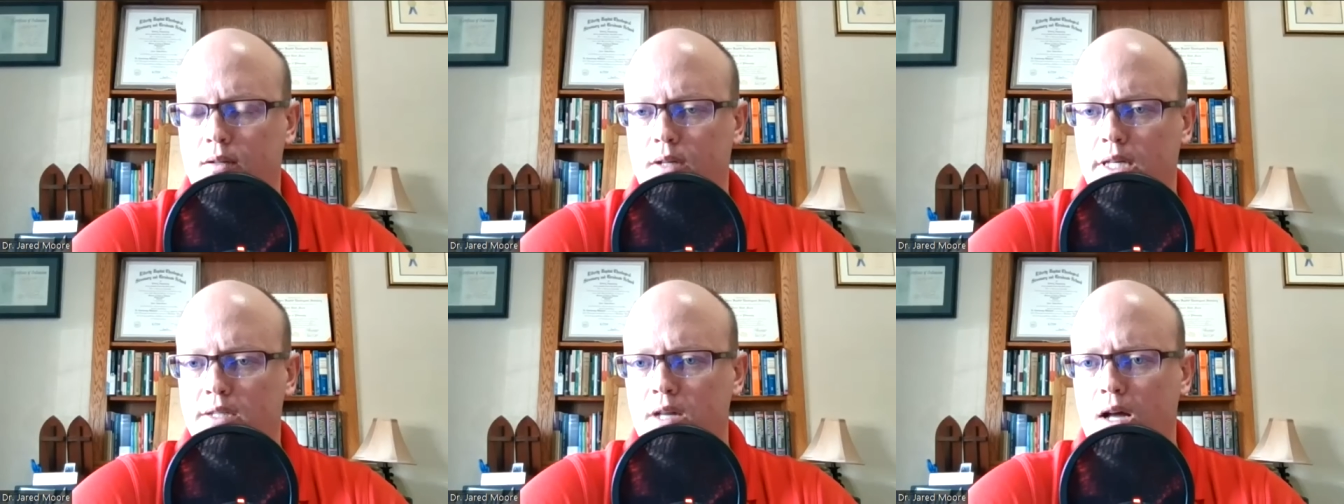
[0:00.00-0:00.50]

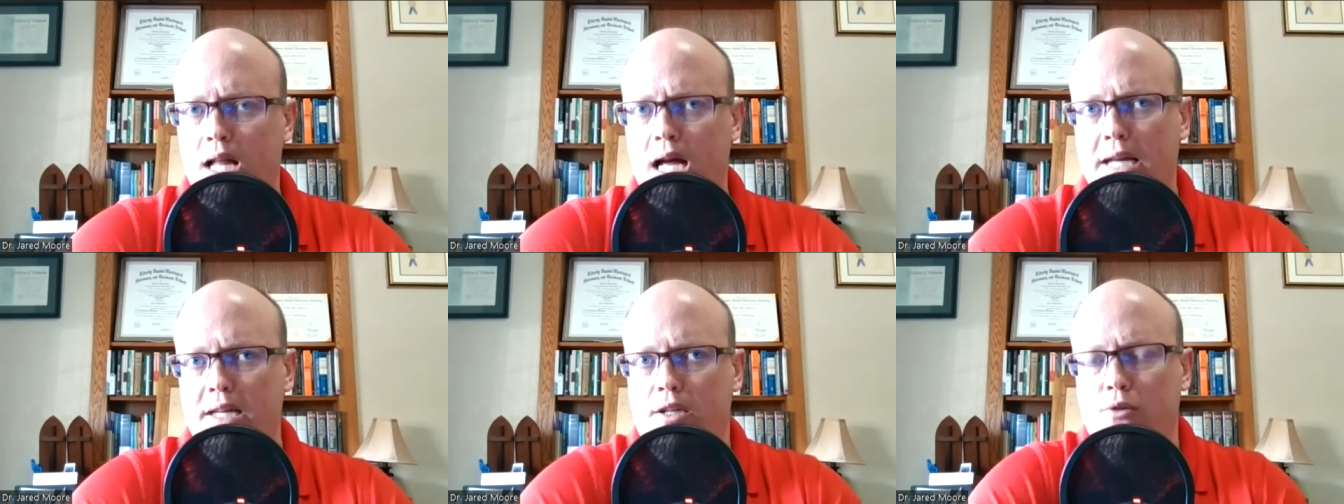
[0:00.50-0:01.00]
It's not
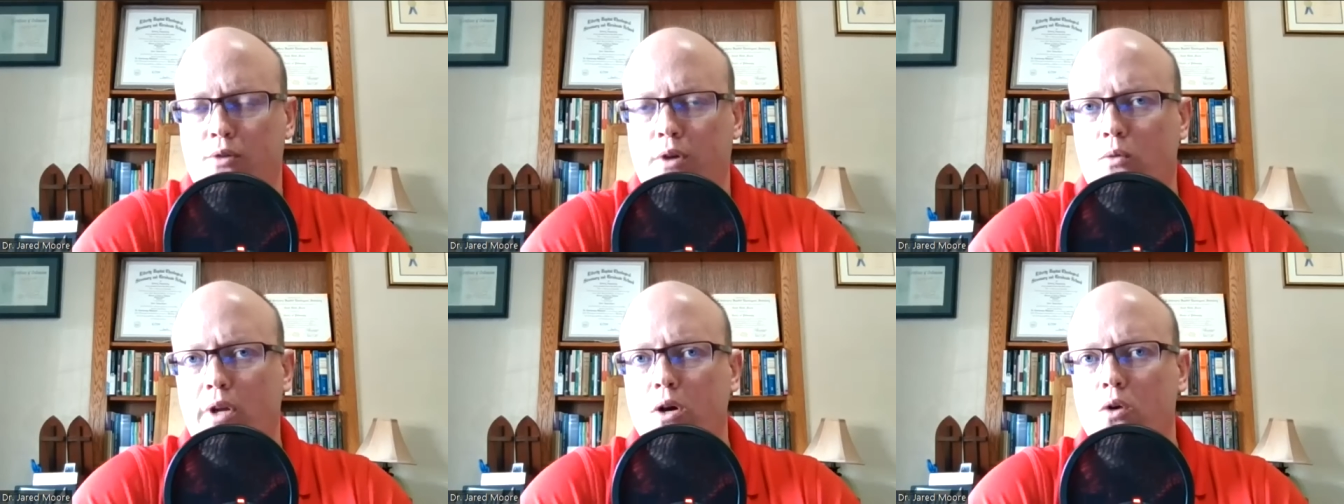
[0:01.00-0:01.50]
like you
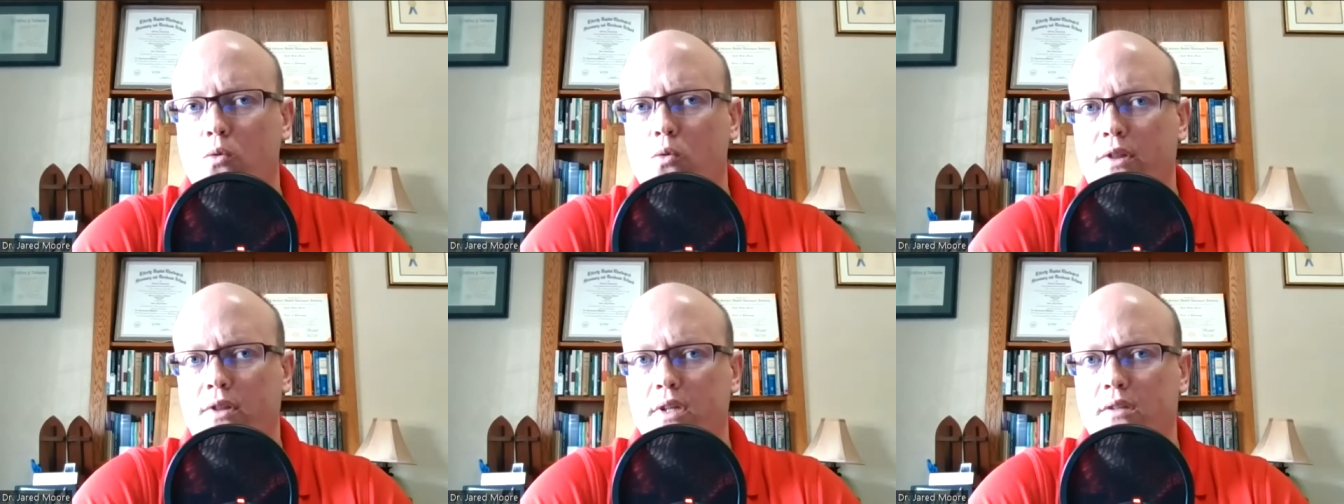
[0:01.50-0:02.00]
don't know
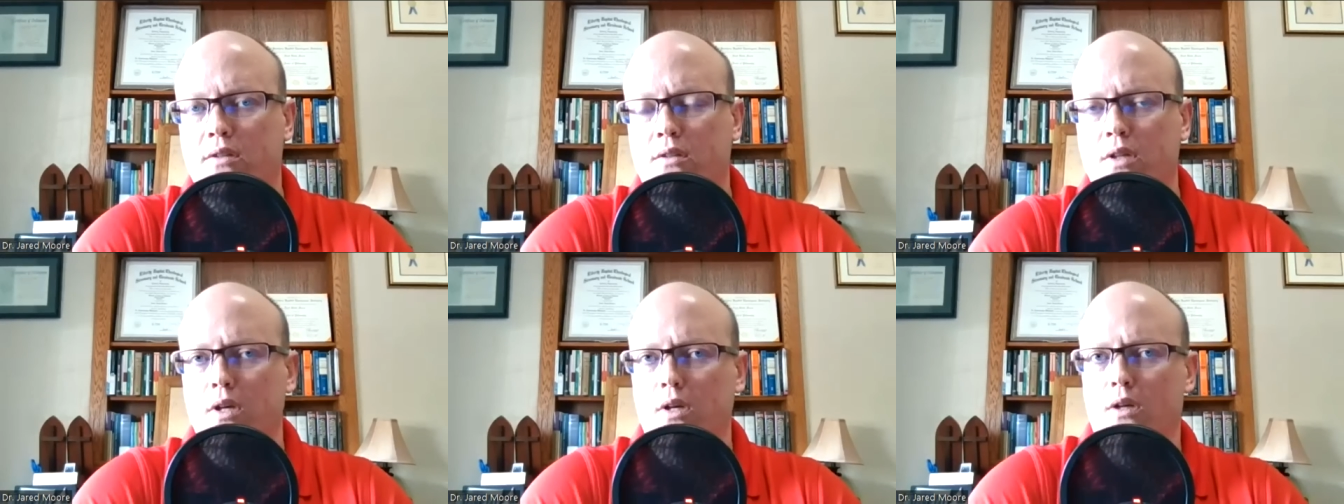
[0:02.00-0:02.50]
what this
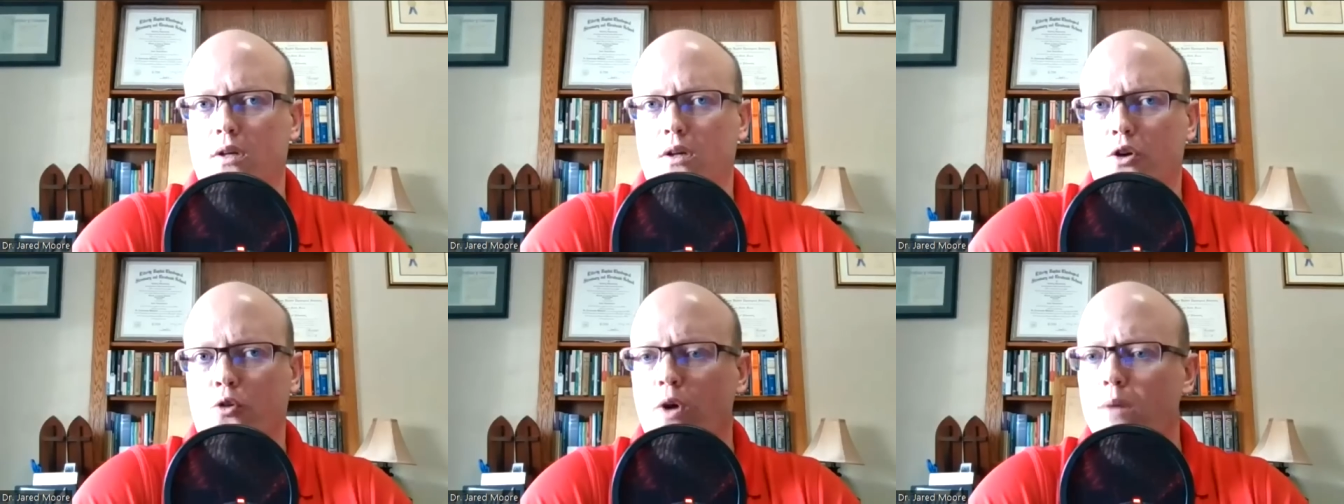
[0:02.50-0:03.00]

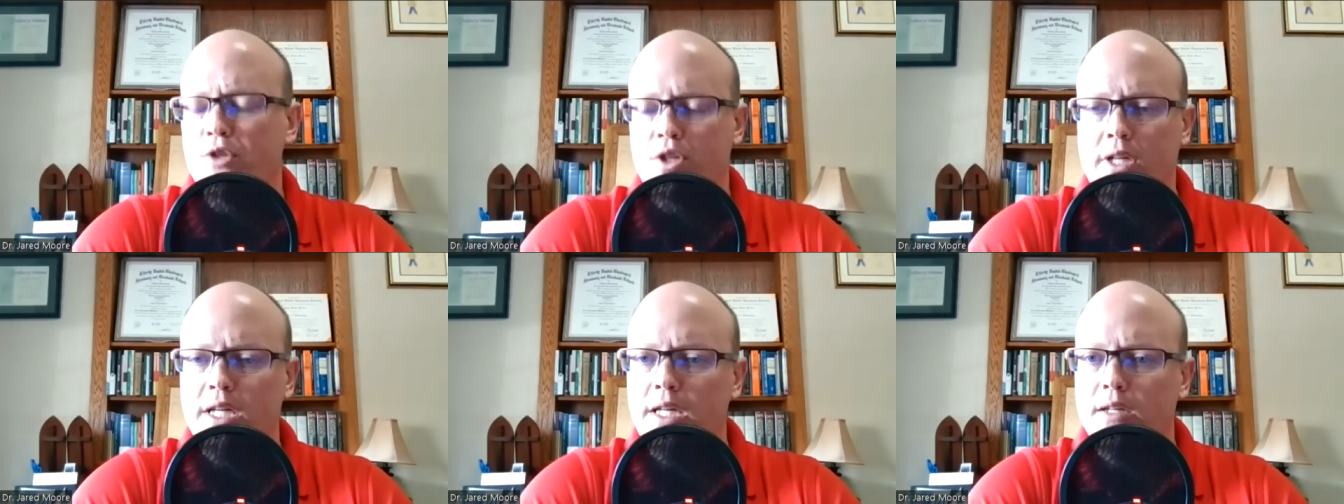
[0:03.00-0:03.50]

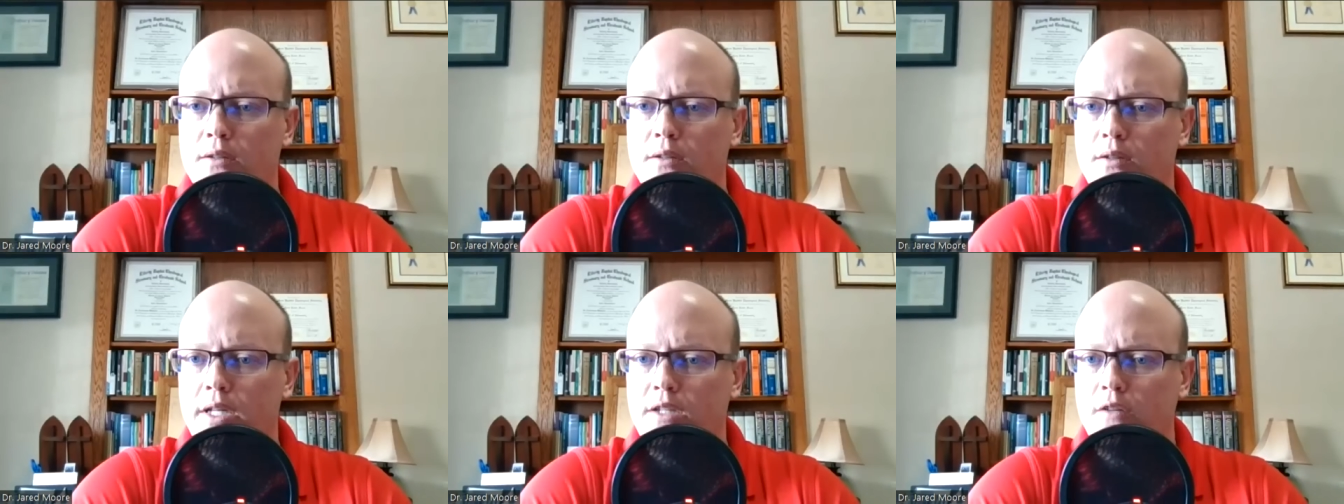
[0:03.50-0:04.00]
corruption
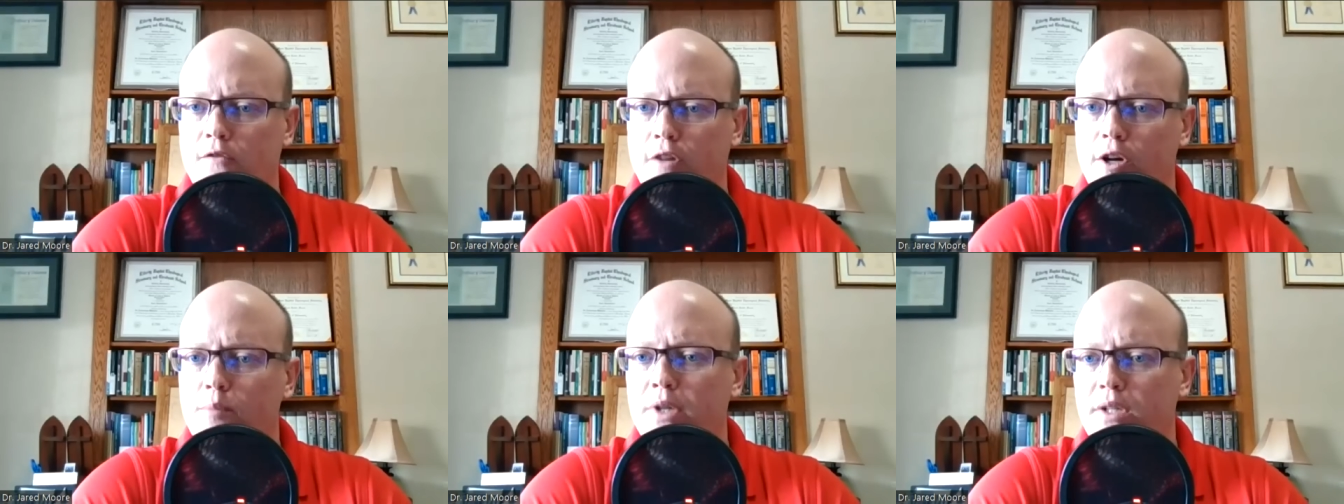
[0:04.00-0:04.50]
is. It's a
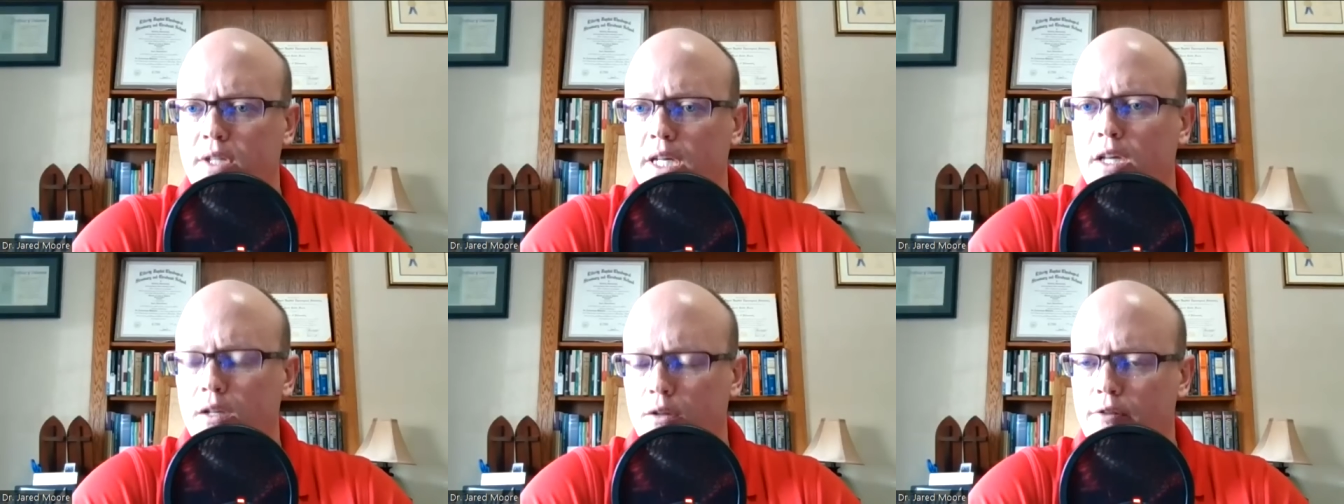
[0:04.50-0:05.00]
very
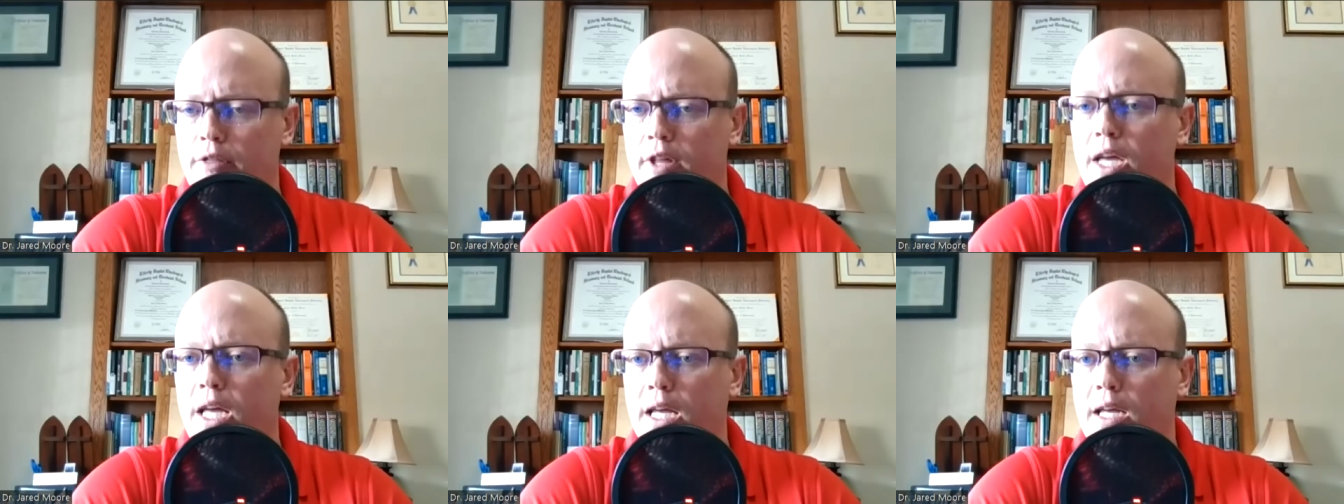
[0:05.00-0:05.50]
particular
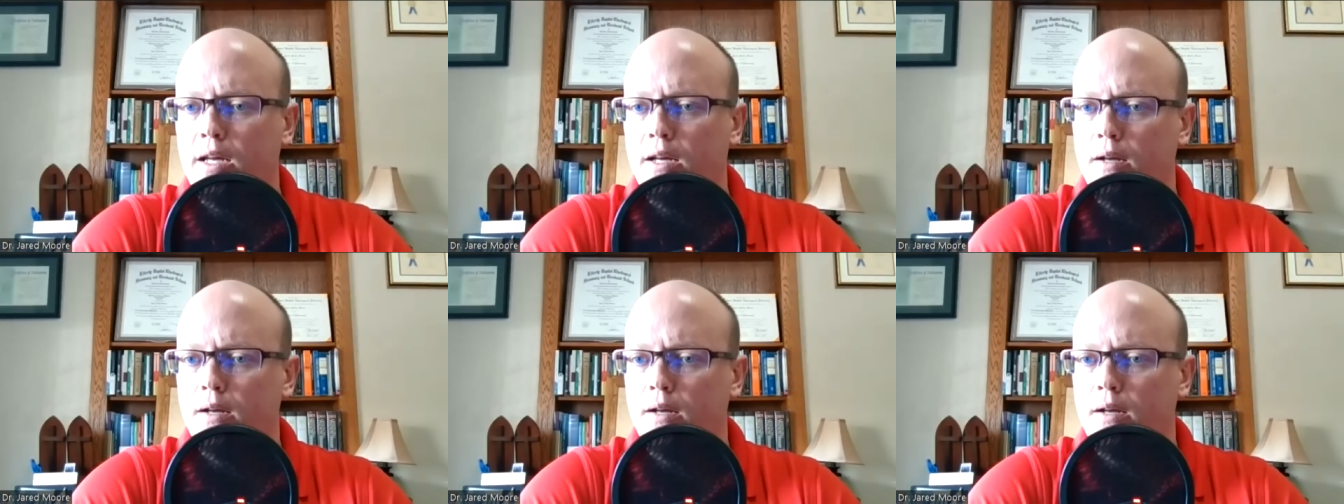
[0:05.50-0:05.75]
thing.